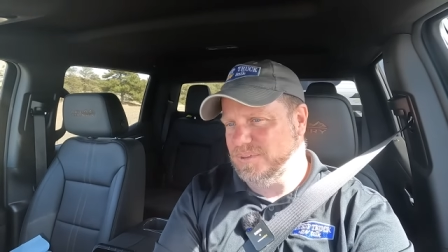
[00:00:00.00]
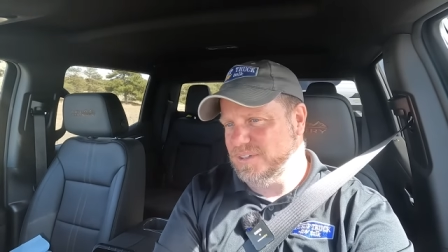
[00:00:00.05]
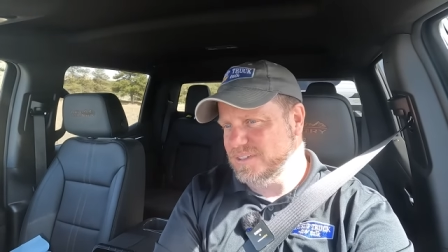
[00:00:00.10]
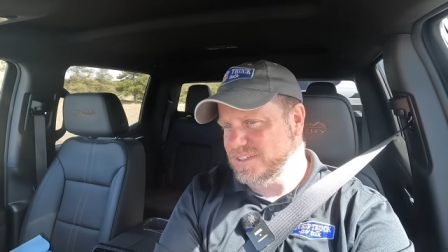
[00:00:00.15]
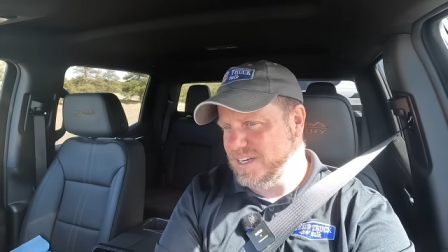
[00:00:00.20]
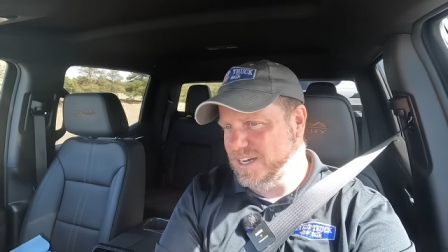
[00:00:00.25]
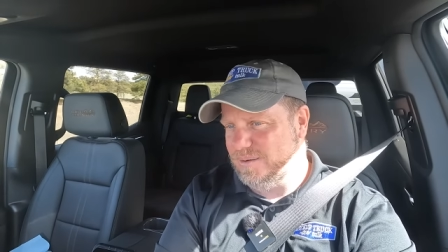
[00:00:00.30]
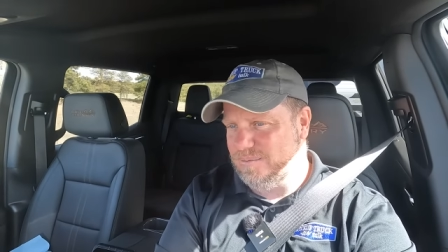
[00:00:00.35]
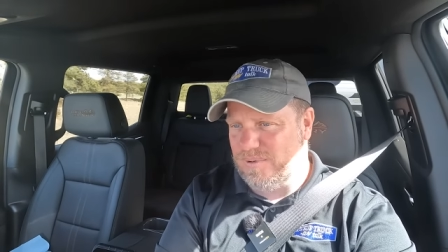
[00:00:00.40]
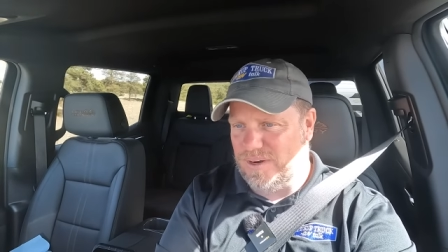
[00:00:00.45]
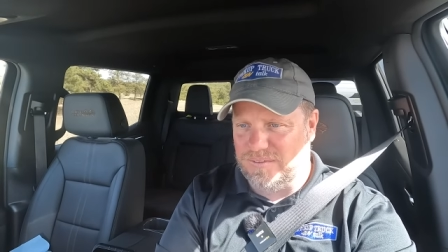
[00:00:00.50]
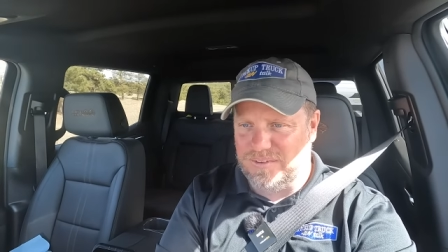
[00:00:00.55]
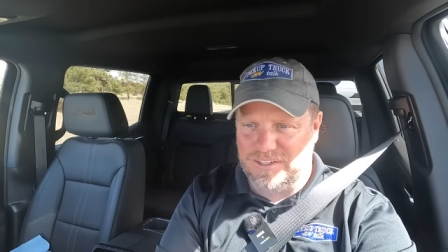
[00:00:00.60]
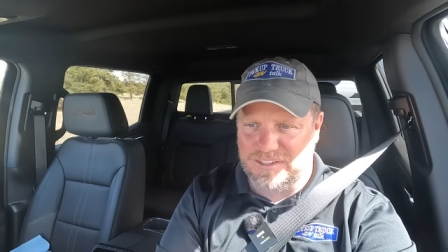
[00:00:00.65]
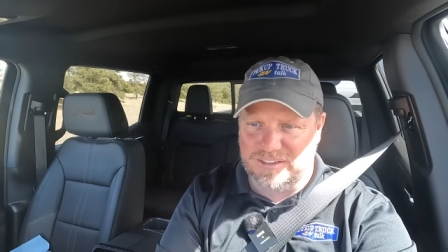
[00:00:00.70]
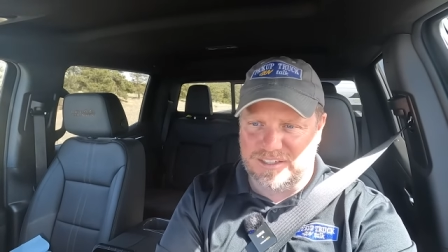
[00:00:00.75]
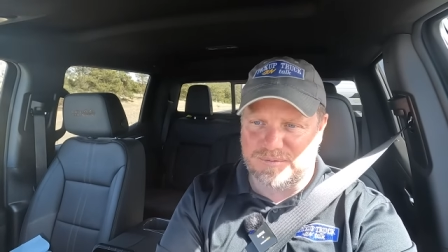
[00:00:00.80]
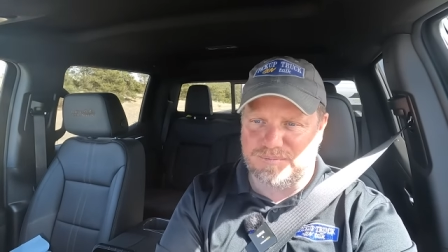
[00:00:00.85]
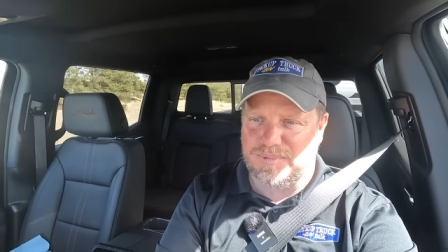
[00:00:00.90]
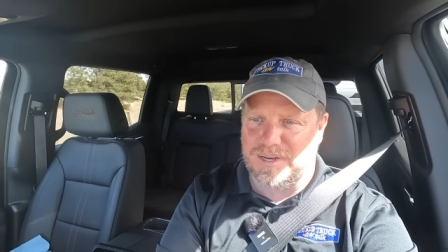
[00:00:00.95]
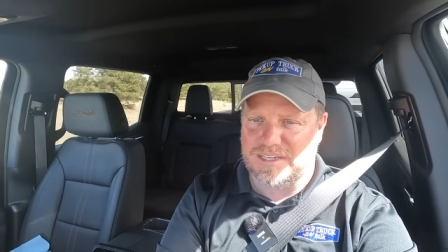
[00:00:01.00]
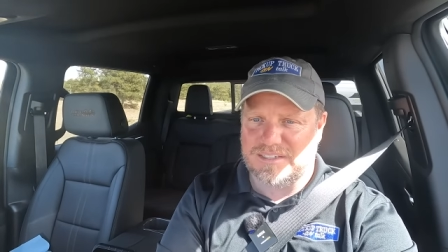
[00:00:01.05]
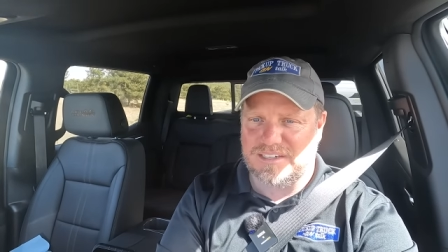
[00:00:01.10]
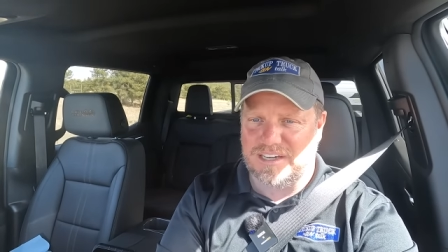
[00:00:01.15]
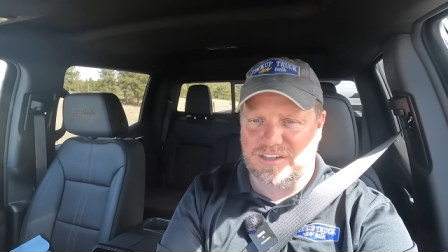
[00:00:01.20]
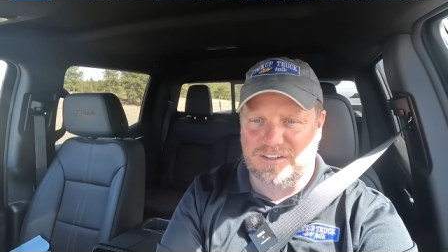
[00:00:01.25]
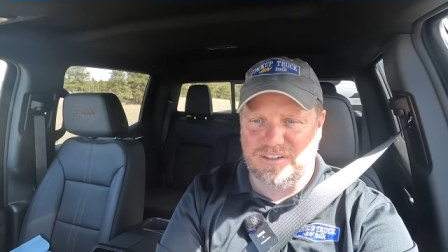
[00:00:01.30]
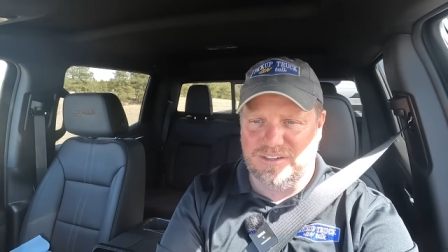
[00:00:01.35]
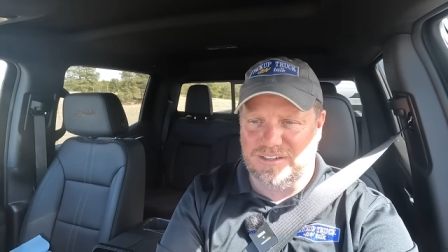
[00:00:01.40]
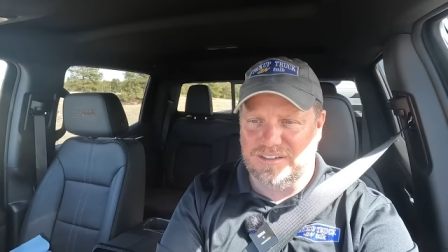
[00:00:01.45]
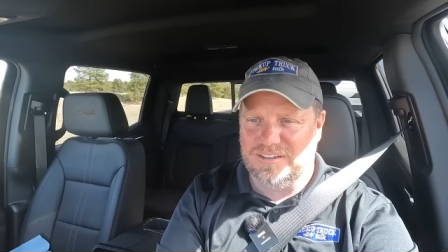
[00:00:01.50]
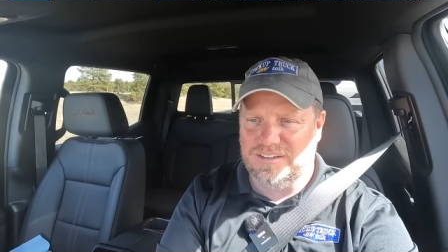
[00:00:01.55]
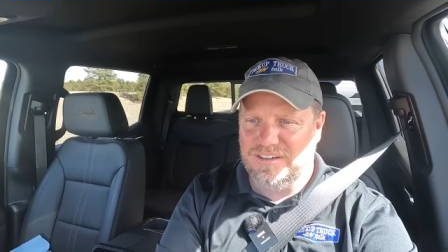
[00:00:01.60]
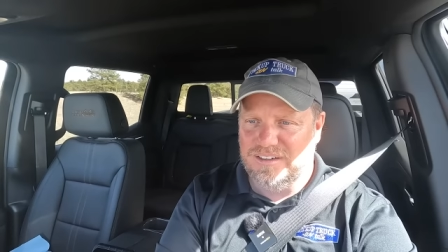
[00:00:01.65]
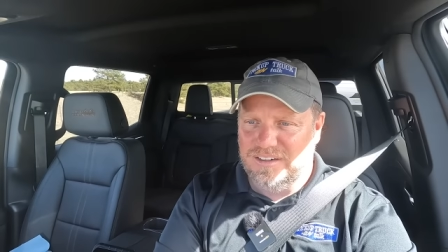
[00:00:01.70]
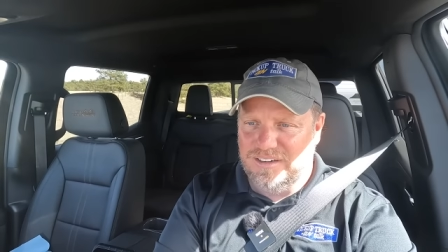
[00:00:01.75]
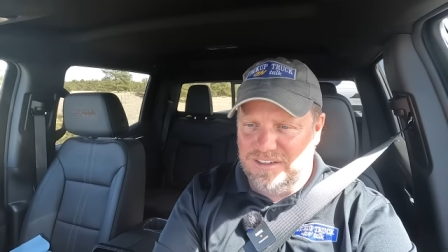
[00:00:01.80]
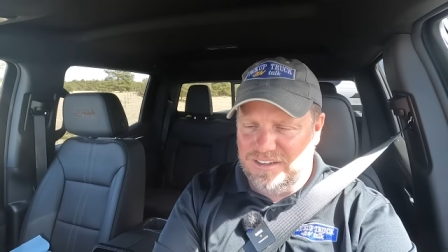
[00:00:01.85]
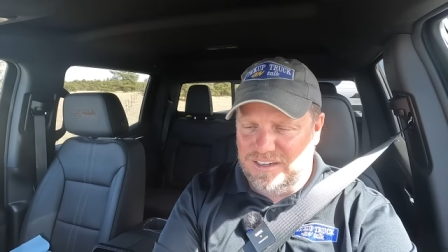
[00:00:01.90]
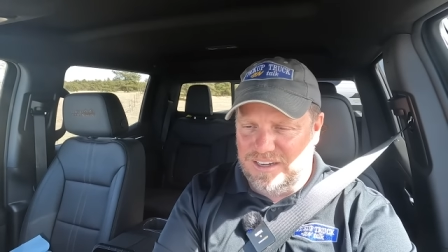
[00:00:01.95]
the same everything as best I could,
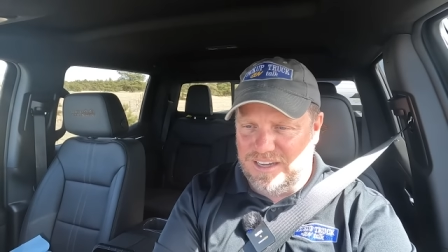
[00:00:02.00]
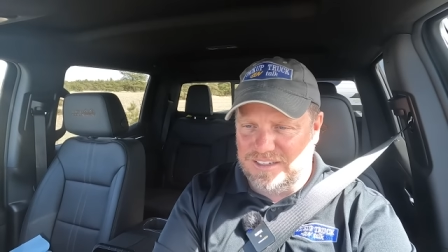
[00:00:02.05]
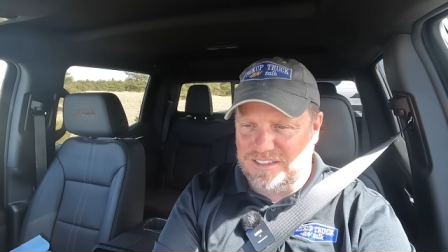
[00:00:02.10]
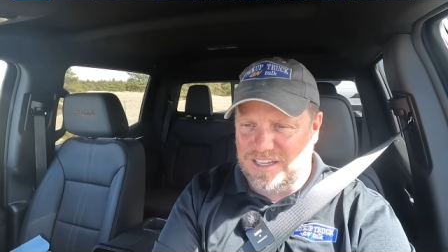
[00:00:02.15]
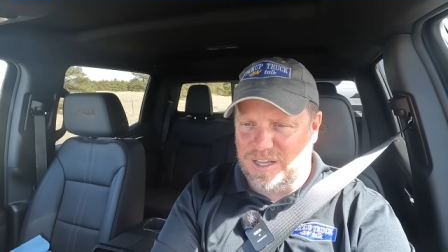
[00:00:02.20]
and